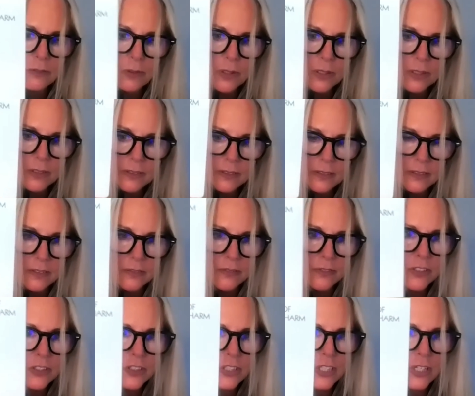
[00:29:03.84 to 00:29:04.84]
Wands is a
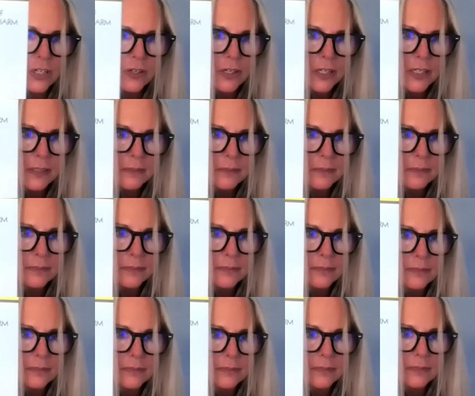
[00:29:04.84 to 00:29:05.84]
visionary
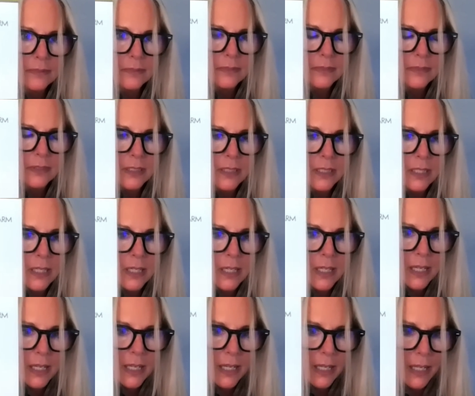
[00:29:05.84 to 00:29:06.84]

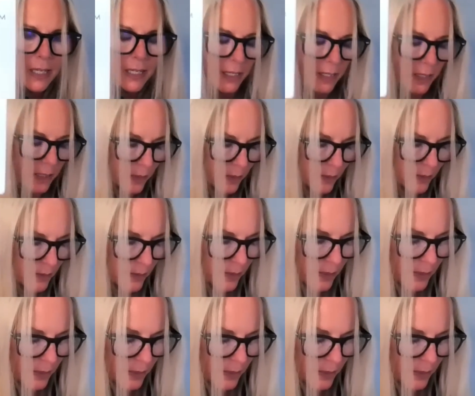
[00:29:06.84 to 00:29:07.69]
and